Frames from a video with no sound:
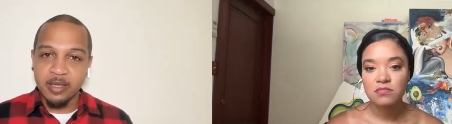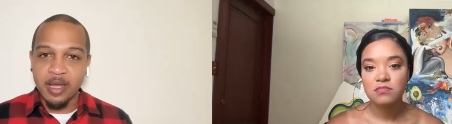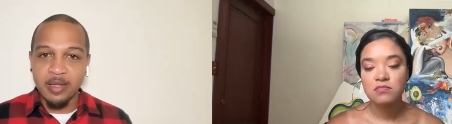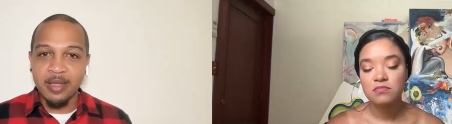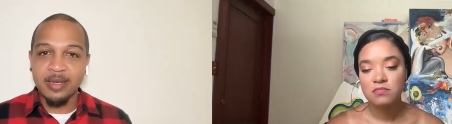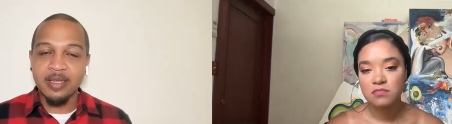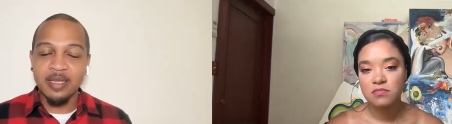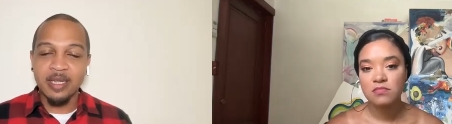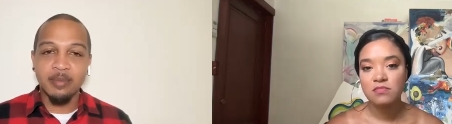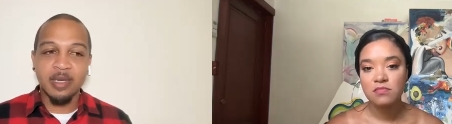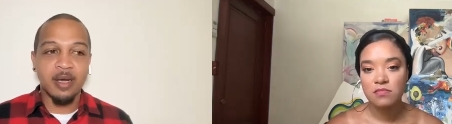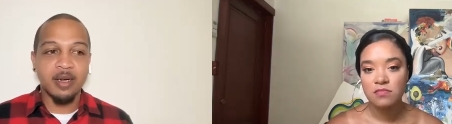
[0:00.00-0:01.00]
Speaker 1: that that
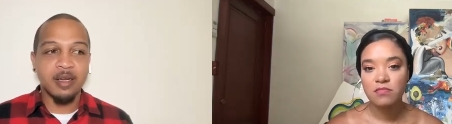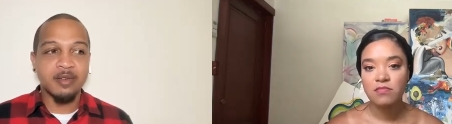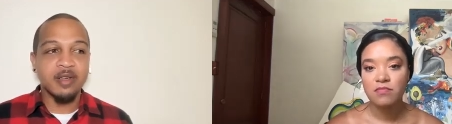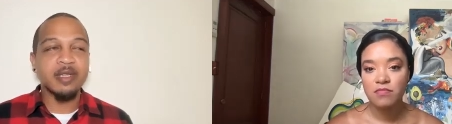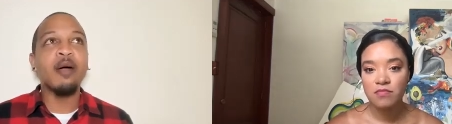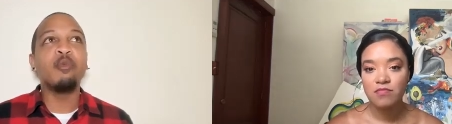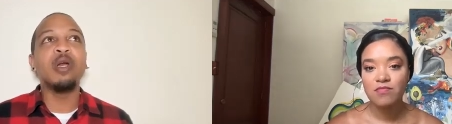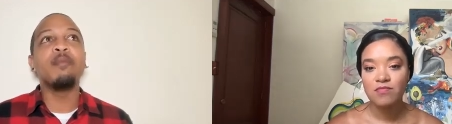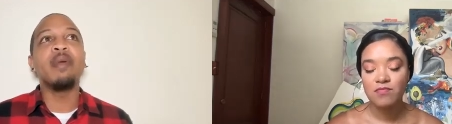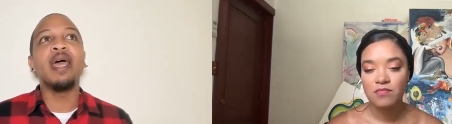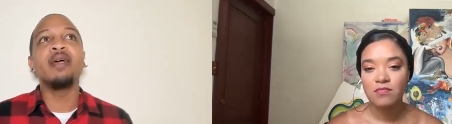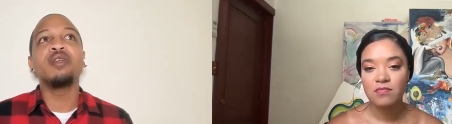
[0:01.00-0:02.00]
same kind of because I would
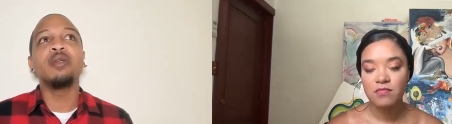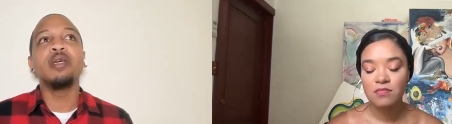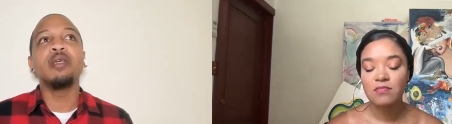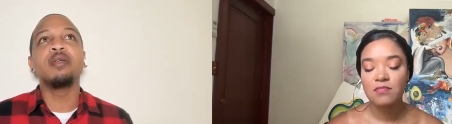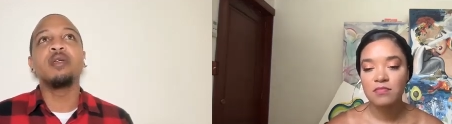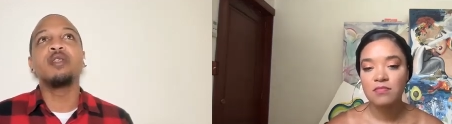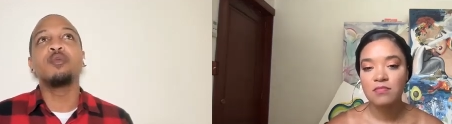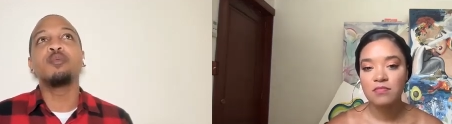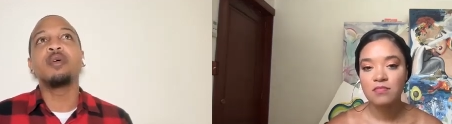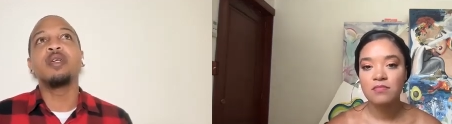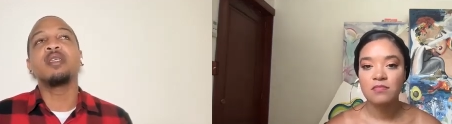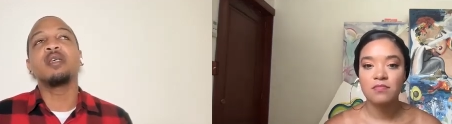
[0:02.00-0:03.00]
imagine it's it's
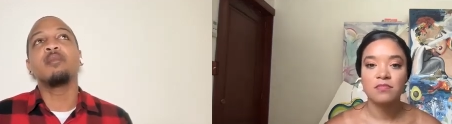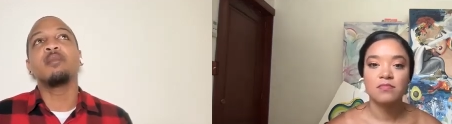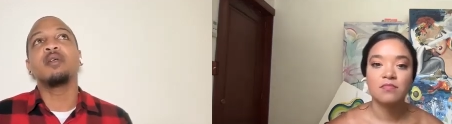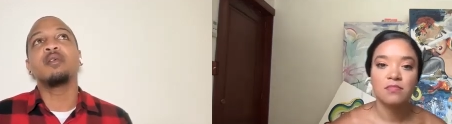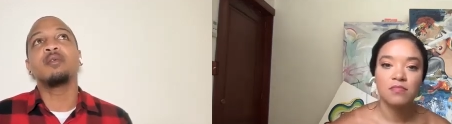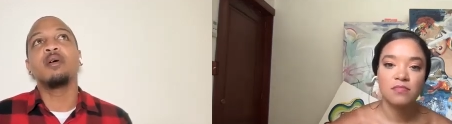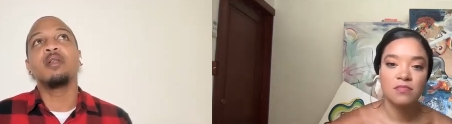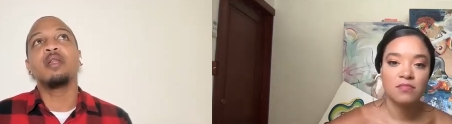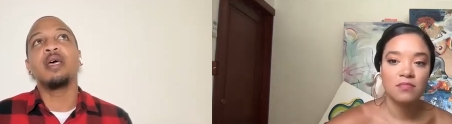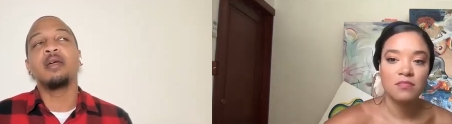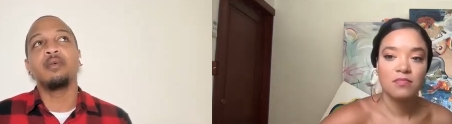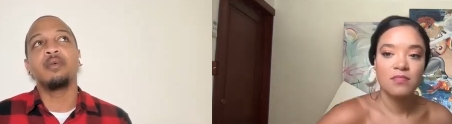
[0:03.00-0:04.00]
pretty similar to LA
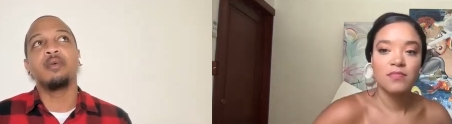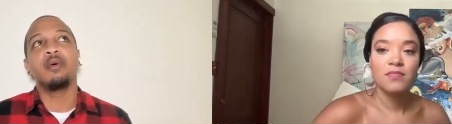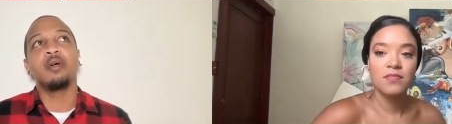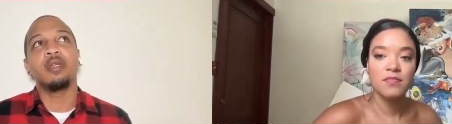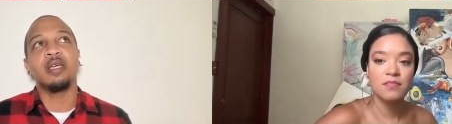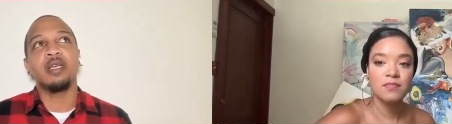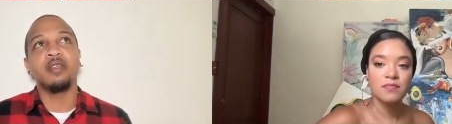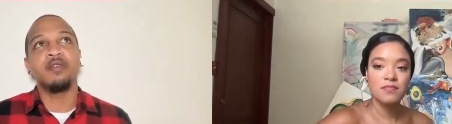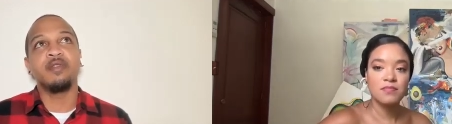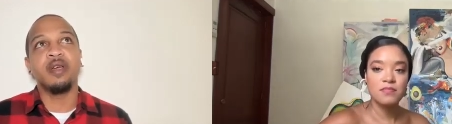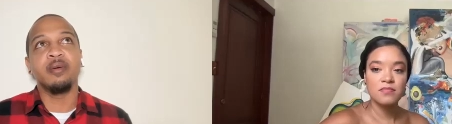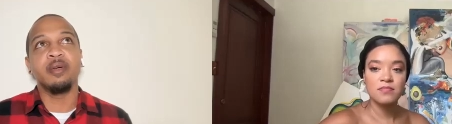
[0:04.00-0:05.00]
and New York. Like it's
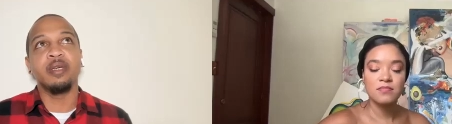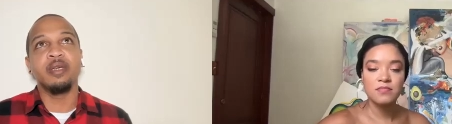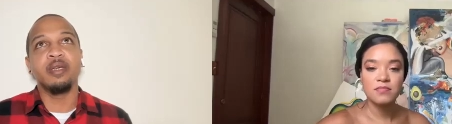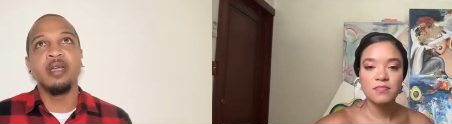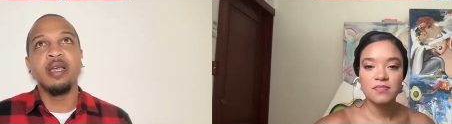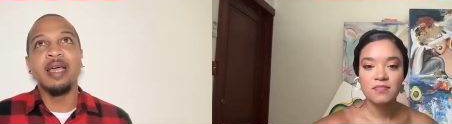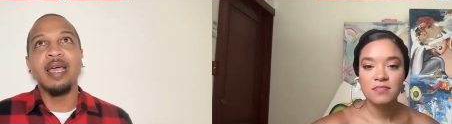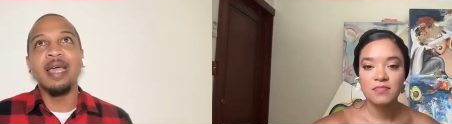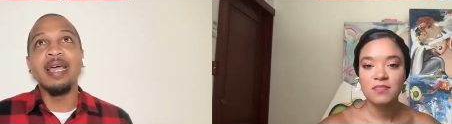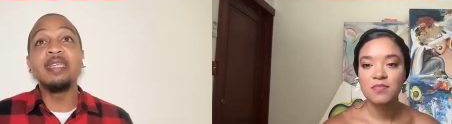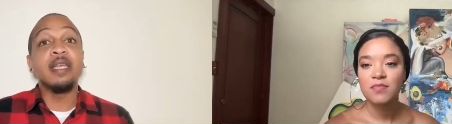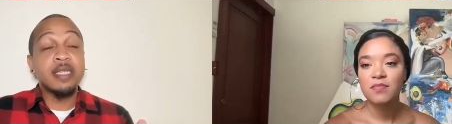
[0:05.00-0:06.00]
very
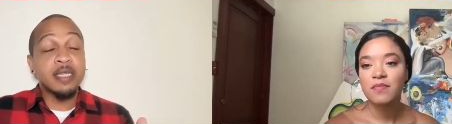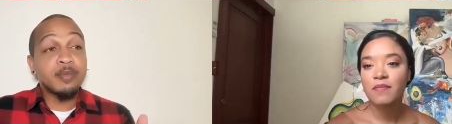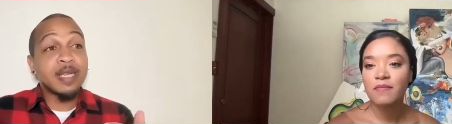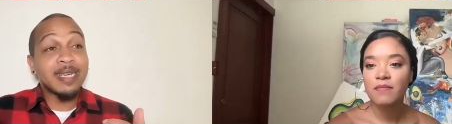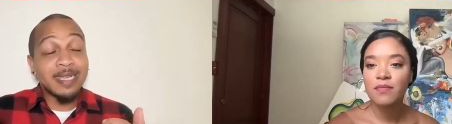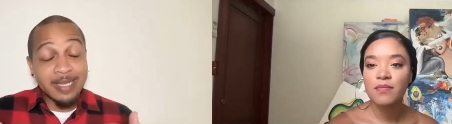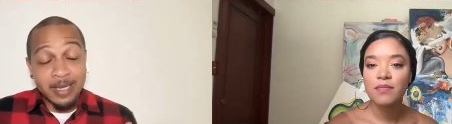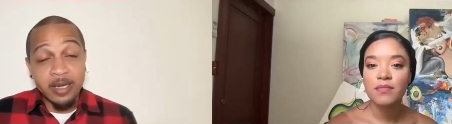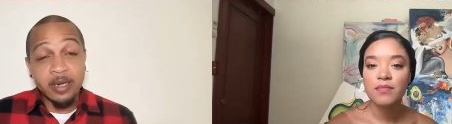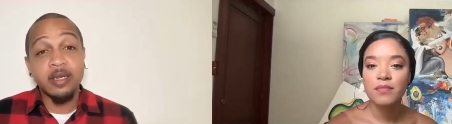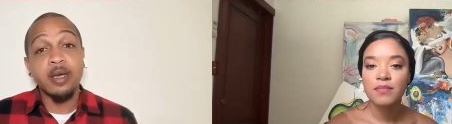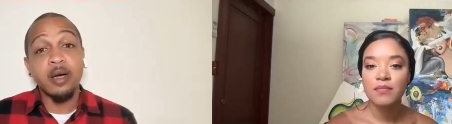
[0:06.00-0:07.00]
it, it seems like it's
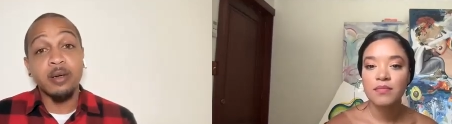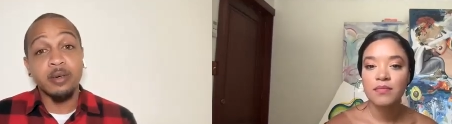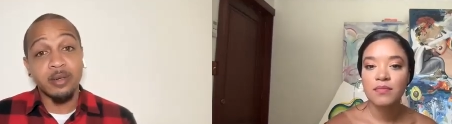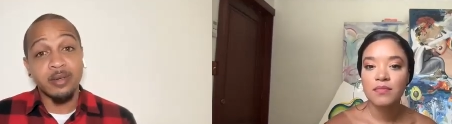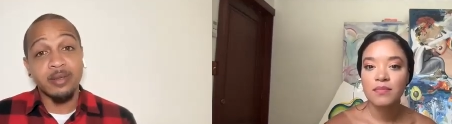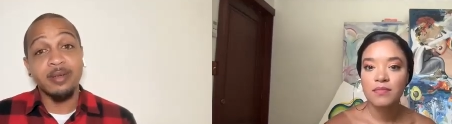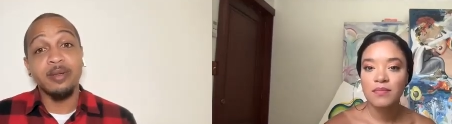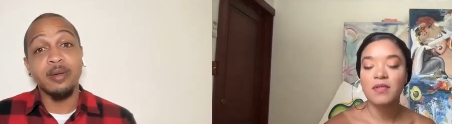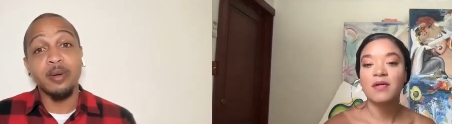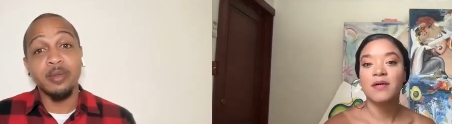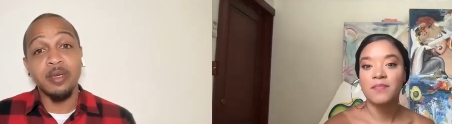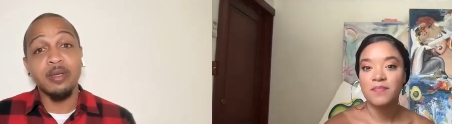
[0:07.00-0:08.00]
getting younger. You
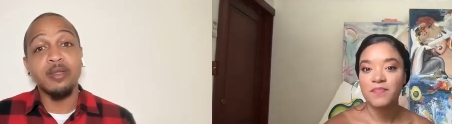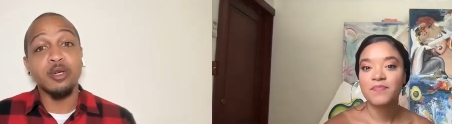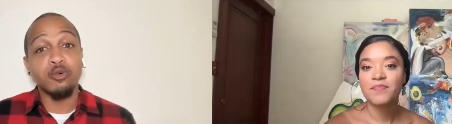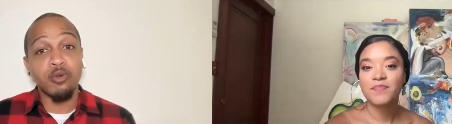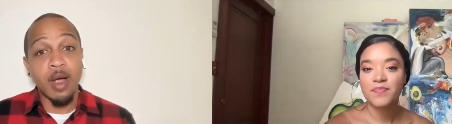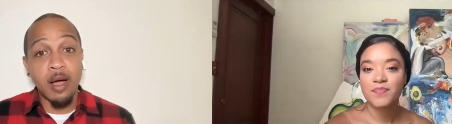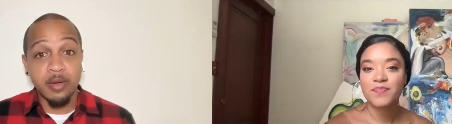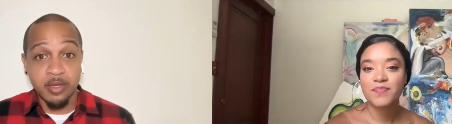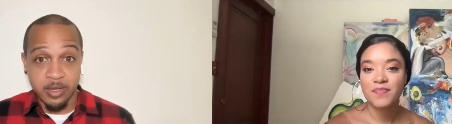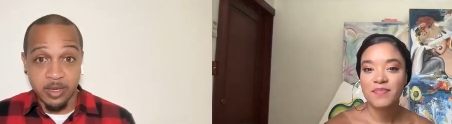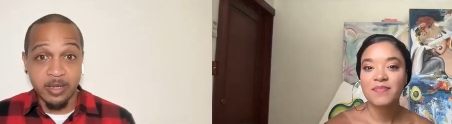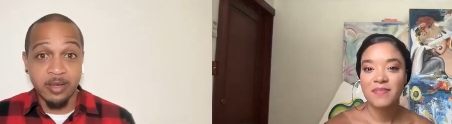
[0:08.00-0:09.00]
know, the yeah. the crowd is
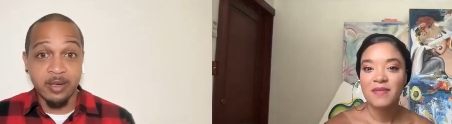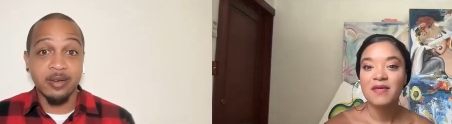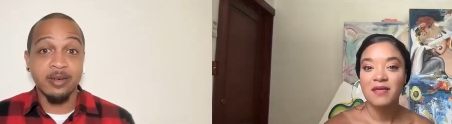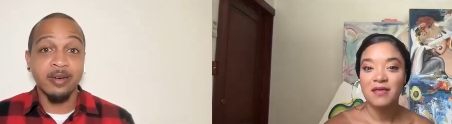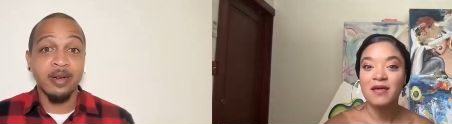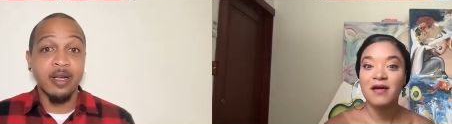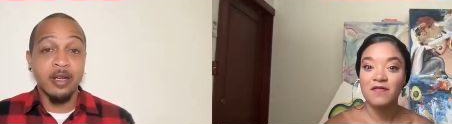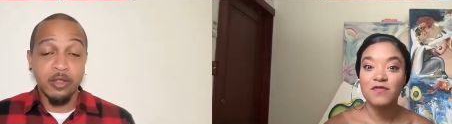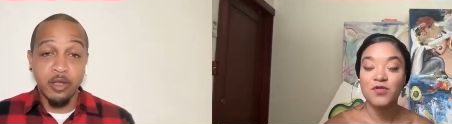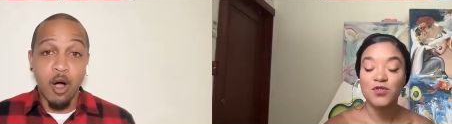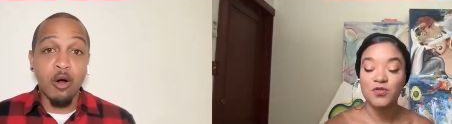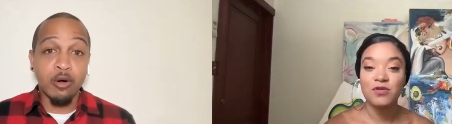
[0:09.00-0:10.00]
getting younger, yeah,
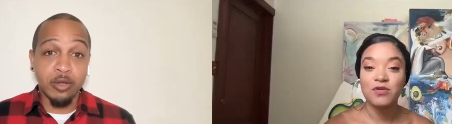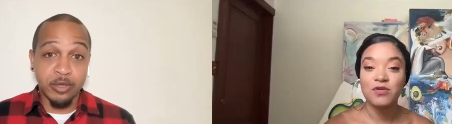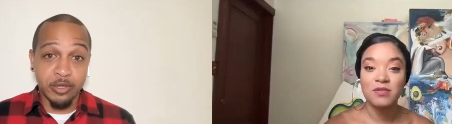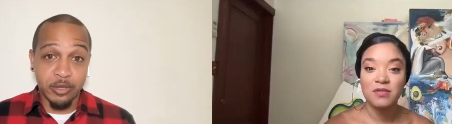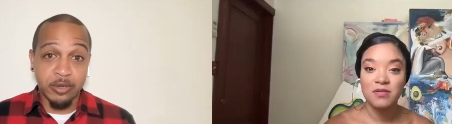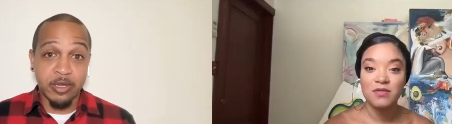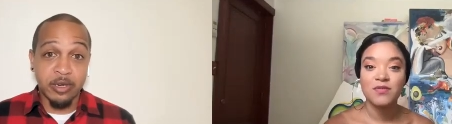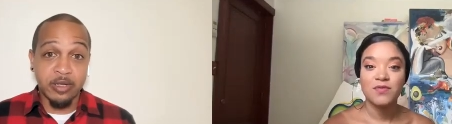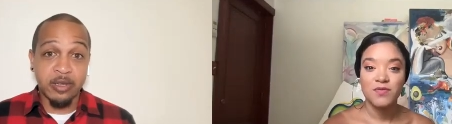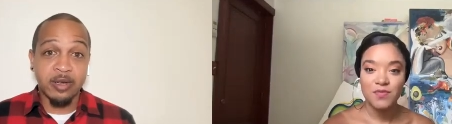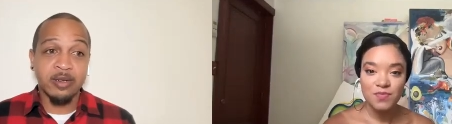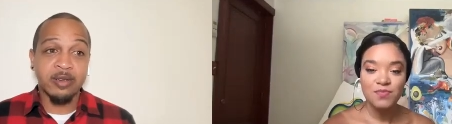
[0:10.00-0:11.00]
the artists sure. are getting
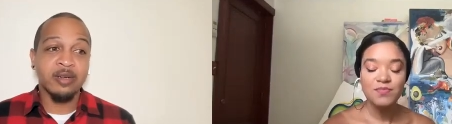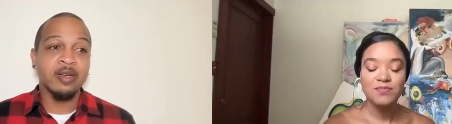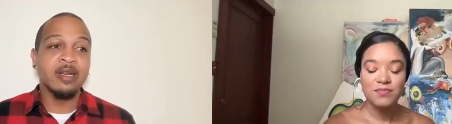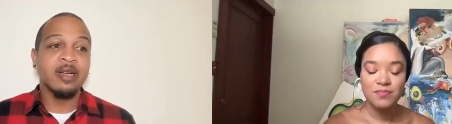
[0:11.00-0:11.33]
younger.